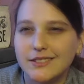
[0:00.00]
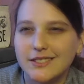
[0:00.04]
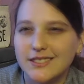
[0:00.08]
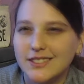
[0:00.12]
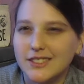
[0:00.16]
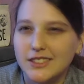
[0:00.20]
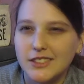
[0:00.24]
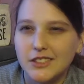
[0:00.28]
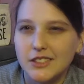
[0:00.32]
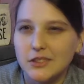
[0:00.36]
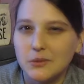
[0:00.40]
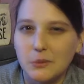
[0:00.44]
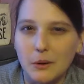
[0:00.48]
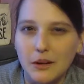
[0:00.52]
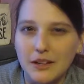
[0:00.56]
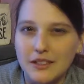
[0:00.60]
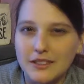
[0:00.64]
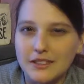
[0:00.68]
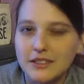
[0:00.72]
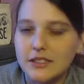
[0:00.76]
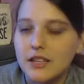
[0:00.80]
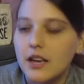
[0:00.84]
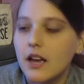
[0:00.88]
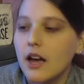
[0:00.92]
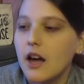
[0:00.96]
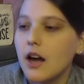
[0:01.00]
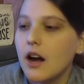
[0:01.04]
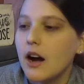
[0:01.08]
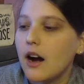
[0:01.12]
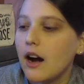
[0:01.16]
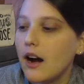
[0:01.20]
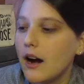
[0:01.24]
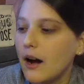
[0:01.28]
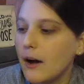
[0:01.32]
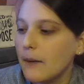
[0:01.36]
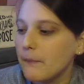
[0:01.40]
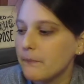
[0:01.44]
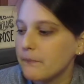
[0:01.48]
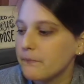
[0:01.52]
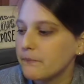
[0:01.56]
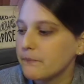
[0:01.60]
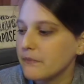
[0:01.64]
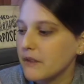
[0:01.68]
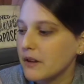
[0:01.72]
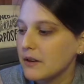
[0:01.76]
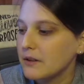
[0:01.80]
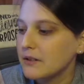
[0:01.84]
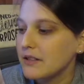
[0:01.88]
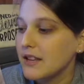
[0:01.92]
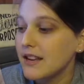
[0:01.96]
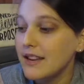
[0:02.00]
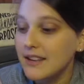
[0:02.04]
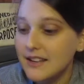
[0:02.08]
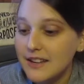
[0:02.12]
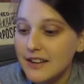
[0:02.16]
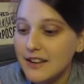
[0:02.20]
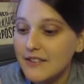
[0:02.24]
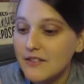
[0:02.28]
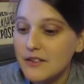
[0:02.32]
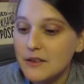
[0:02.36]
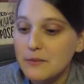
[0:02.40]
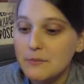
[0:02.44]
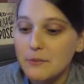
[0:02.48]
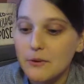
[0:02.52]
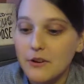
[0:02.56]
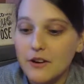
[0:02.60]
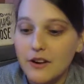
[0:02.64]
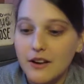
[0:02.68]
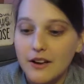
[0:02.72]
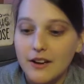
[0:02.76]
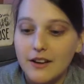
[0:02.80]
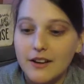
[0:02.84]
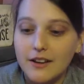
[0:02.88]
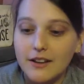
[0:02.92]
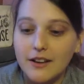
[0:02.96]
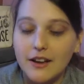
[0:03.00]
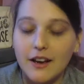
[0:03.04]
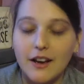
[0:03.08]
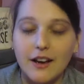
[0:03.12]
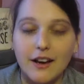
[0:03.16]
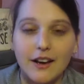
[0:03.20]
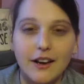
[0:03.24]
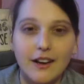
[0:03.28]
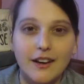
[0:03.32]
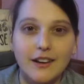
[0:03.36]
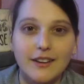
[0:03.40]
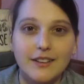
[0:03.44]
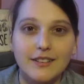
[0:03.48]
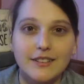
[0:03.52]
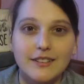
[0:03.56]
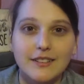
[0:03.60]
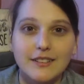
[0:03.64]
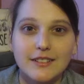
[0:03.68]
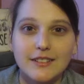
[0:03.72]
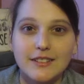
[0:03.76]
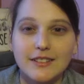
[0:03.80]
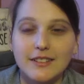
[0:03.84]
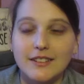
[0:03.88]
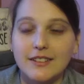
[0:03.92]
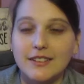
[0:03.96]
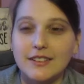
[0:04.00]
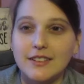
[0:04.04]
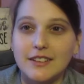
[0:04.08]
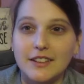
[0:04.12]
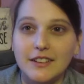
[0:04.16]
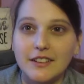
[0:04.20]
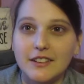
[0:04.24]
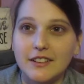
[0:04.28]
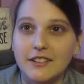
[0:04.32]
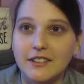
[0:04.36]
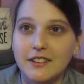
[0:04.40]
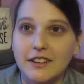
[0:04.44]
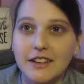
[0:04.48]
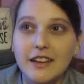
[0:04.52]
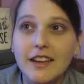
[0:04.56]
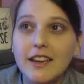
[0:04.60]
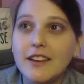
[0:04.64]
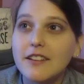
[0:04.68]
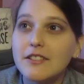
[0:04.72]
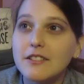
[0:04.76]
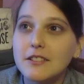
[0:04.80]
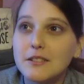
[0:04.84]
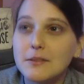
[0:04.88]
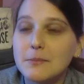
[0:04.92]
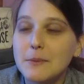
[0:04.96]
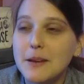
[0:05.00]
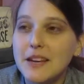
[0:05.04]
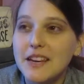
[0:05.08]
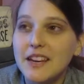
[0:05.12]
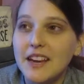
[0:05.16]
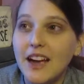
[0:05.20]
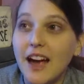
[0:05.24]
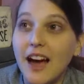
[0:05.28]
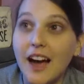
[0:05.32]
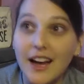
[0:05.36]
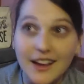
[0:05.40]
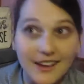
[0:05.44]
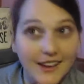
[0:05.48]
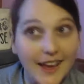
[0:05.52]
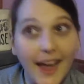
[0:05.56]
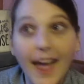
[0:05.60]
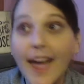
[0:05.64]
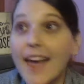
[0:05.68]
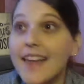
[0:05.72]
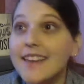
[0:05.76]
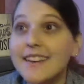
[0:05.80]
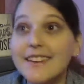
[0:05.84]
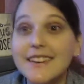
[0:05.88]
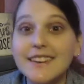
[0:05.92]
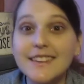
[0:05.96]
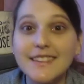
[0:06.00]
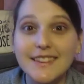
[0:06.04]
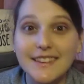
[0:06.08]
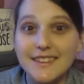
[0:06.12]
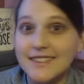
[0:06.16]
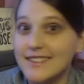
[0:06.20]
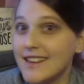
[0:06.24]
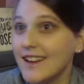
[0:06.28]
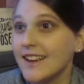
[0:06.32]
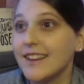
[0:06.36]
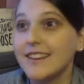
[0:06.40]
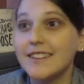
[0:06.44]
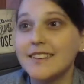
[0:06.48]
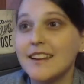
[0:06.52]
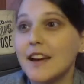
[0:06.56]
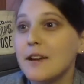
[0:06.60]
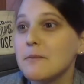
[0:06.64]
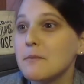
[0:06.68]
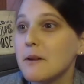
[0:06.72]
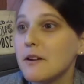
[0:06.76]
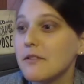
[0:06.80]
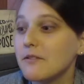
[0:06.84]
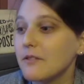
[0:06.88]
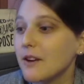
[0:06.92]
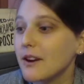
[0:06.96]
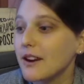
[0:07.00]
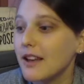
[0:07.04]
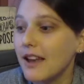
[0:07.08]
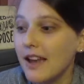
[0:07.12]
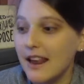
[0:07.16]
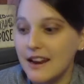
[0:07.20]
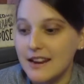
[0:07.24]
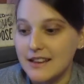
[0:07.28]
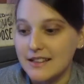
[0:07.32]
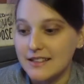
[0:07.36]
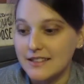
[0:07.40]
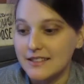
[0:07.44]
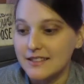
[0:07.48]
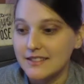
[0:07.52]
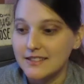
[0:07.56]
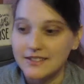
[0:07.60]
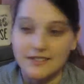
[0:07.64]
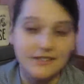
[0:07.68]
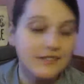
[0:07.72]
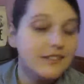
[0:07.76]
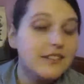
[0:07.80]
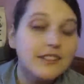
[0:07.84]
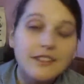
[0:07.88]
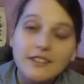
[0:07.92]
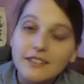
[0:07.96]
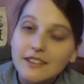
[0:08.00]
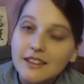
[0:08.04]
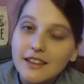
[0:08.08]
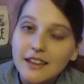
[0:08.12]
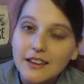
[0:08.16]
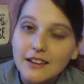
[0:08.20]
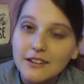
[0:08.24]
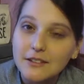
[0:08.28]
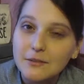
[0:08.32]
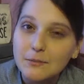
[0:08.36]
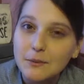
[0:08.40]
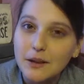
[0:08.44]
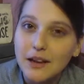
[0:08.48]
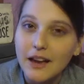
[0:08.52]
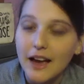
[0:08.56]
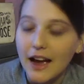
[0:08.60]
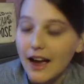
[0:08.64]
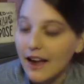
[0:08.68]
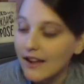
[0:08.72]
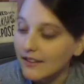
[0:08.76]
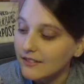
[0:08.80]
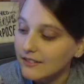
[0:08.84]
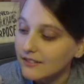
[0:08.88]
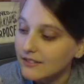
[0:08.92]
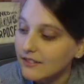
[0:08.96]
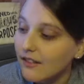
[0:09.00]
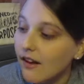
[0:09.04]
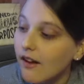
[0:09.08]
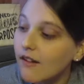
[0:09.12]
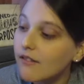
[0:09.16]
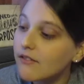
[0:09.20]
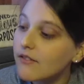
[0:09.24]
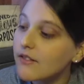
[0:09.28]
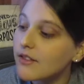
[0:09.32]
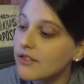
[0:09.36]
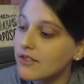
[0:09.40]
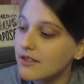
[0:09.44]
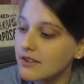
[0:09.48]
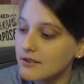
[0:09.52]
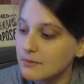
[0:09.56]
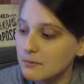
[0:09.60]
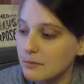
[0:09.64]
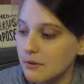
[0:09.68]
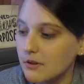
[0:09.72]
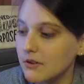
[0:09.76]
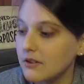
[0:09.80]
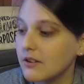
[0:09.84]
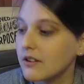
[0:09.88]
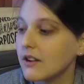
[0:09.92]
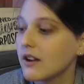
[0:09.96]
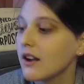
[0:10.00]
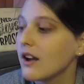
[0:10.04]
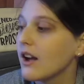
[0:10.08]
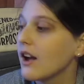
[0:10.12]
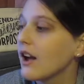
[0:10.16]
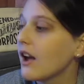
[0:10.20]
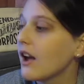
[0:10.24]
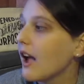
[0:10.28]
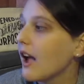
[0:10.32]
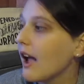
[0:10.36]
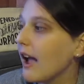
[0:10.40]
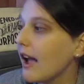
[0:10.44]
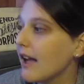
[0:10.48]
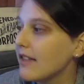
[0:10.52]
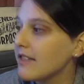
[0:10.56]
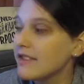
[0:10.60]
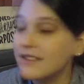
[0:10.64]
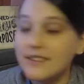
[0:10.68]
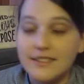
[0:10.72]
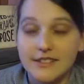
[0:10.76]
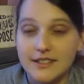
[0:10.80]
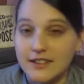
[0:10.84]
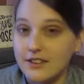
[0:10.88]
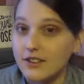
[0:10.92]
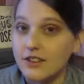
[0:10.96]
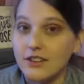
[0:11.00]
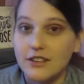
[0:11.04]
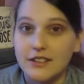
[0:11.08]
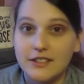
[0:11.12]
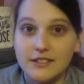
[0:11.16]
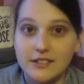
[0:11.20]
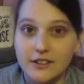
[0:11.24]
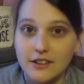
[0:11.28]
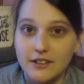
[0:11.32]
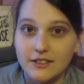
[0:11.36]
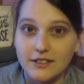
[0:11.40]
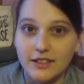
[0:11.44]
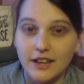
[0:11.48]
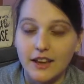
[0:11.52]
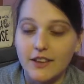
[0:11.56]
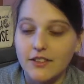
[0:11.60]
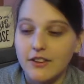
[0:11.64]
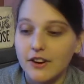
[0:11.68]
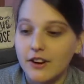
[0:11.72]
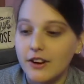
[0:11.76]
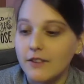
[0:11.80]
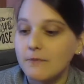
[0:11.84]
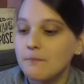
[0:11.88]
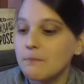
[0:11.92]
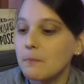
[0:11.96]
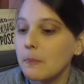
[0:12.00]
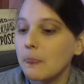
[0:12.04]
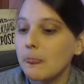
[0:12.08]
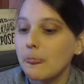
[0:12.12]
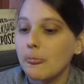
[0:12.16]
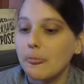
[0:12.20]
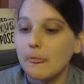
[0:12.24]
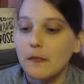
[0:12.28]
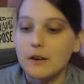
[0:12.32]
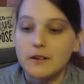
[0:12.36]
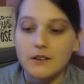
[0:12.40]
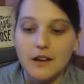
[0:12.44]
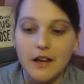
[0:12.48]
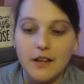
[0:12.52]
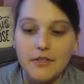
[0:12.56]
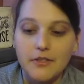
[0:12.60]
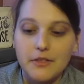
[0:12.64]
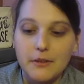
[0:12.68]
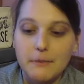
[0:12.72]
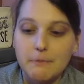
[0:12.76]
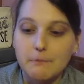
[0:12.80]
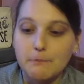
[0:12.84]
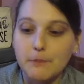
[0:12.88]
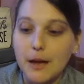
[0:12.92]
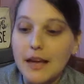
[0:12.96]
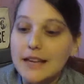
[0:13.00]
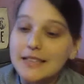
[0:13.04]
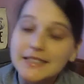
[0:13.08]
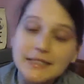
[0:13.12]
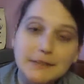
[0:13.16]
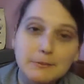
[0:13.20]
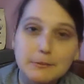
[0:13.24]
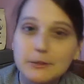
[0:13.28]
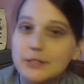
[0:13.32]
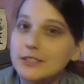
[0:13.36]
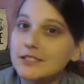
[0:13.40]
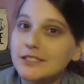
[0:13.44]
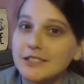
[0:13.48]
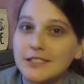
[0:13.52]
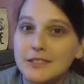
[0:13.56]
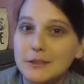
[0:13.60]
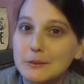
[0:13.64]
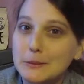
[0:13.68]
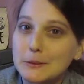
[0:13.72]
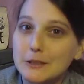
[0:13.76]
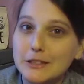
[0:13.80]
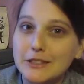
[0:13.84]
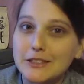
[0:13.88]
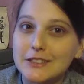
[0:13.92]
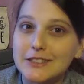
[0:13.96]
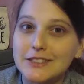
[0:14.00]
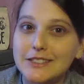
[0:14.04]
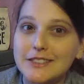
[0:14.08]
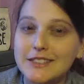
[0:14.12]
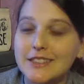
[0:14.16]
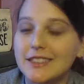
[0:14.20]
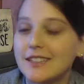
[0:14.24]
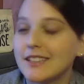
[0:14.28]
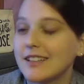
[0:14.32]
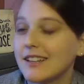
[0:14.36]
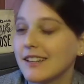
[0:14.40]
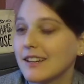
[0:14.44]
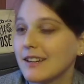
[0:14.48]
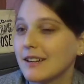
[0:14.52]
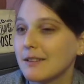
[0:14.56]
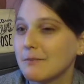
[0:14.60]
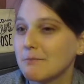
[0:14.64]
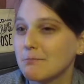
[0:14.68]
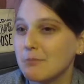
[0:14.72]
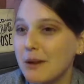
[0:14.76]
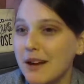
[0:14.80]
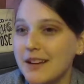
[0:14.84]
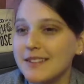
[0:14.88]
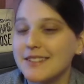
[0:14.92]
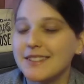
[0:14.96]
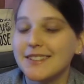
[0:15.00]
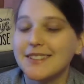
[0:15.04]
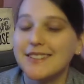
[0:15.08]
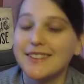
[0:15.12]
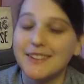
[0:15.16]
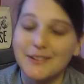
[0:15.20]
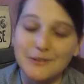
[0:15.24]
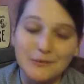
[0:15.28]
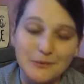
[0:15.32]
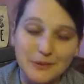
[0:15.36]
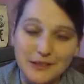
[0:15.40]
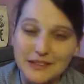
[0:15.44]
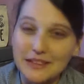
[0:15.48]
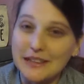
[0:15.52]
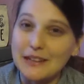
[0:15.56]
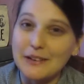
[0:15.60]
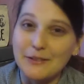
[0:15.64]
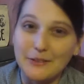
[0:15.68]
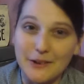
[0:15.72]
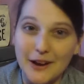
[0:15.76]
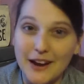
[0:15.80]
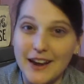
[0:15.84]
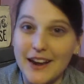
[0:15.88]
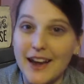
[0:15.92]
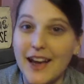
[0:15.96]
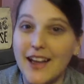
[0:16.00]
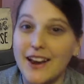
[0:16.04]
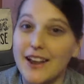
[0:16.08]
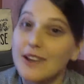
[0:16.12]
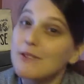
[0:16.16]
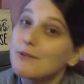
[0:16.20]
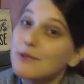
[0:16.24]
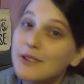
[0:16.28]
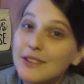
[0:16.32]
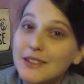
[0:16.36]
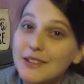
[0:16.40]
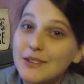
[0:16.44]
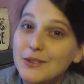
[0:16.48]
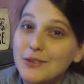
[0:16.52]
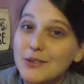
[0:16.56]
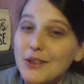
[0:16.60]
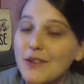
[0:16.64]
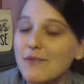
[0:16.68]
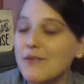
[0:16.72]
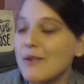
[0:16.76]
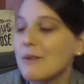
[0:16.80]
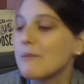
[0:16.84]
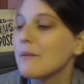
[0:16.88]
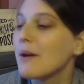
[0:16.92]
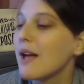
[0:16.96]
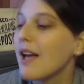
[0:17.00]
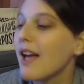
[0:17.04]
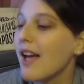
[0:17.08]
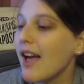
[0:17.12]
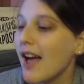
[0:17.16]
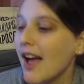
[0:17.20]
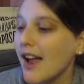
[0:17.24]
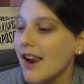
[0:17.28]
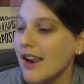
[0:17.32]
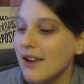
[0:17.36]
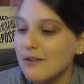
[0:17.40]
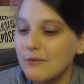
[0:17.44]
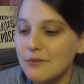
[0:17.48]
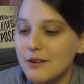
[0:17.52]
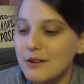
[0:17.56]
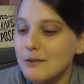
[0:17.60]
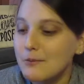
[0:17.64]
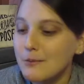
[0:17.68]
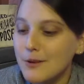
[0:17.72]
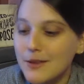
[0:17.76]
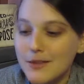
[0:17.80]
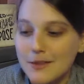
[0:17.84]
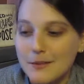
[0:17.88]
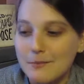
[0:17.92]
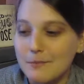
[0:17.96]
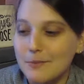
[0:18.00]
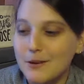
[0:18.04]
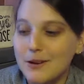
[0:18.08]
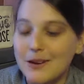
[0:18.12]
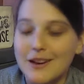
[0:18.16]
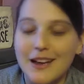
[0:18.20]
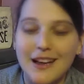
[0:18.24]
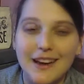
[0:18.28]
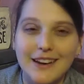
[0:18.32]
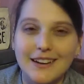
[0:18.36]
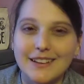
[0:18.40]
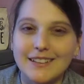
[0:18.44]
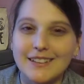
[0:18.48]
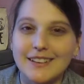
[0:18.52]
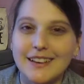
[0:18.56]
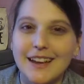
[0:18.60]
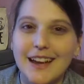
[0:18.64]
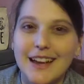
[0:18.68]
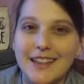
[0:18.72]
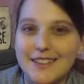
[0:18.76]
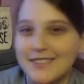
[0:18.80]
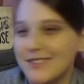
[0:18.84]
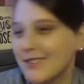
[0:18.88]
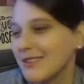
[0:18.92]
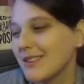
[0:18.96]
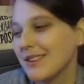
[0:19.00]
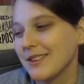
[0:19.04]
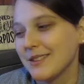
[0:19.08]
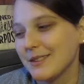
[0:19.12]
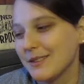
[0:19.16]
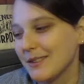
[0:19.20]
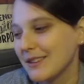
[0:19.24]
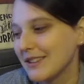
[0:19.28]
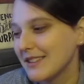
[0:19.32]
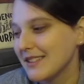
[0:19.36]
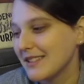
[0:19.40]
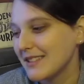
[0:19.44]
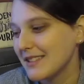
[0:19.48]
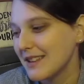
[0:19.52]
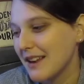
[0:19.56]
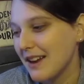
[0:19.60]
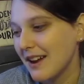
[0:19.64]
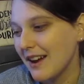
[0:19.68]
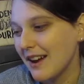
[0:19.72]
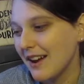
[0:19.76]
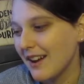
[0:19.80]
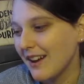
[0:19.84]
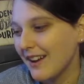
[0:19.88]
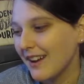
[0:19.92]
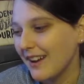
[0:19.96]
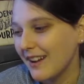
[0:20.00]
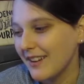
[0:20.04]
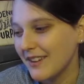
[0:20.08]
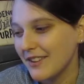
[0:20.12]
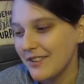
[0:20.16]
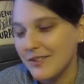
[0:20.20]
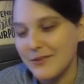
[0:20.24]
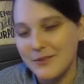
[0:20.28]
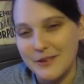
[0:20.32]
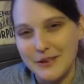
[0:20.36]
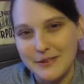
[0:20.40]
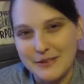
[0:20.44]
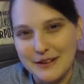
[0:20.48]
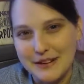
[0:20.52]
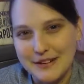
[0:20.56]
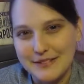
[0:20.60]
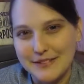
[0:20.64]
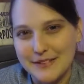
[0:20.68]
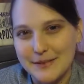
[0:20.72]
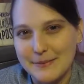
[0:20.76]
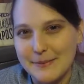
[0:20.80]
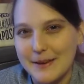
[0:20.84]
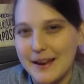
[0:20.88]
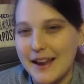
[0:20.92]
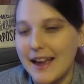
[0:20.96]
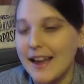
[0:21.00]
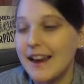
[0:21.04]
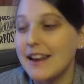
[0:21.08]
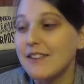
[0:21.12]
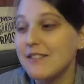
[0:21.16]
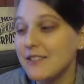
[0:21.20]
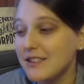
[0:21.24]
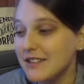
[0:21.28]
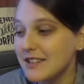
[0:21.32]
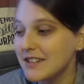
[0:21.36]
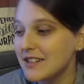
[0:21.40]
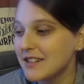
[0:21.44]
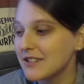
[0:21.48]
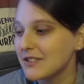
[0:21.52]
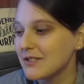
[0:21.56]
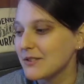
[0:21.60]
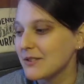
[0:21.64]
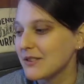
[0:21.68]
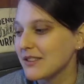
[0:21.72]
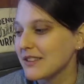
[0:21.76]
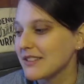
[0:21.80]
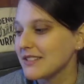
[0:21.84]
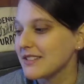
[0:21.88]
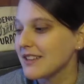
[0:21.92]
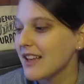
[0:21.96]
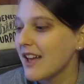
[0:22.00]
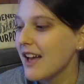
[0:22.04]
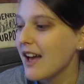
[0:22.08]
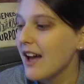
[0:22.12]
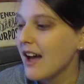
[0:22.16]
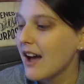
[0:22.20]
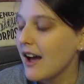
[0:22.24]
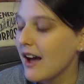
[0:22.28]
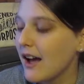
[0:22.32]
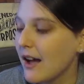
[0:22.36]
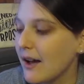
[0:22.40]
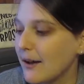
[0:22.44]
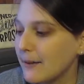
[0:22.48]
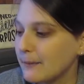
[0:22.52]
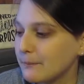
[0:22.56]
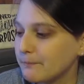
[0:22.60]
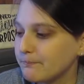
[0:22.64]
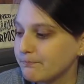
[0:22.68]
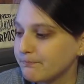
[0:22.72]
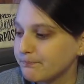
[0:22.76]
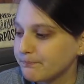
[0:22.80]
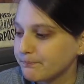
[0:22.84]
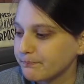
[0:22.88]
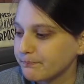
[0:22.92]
she just was um, the ending of this book uh, nearly killed me again the second time I've read it and it still nearly killed me I love this book and this series altogether they're not the best books in the world but they're really great and I really do love them and I reread them periodically and so this was uh, another reread for me and I really did enjoy this um,